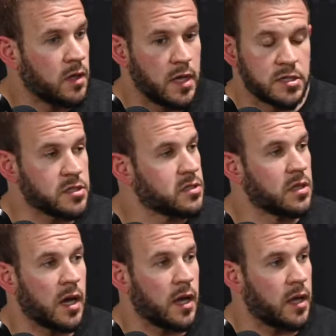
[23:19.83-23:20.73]
It's just
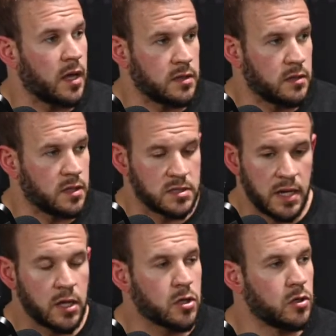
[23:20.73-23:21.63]
not. It's
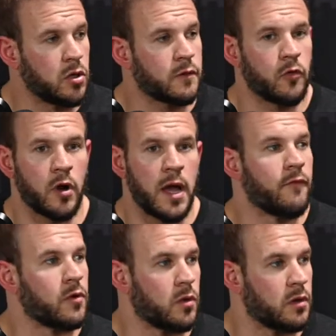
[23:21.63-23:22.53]
not a good look for
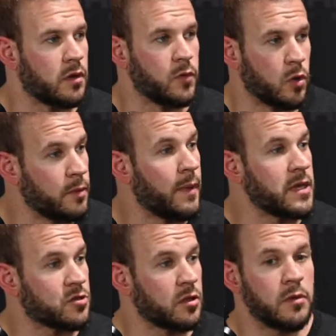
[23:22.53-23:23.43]
everyone. If you want to be
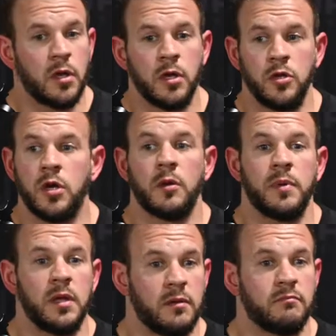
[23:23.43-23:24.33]
mainstream, you got to
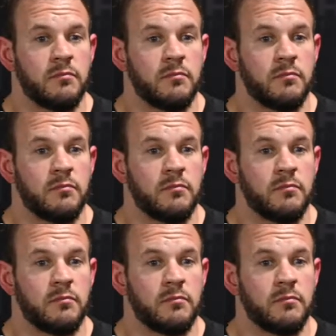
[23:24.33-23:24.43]
be.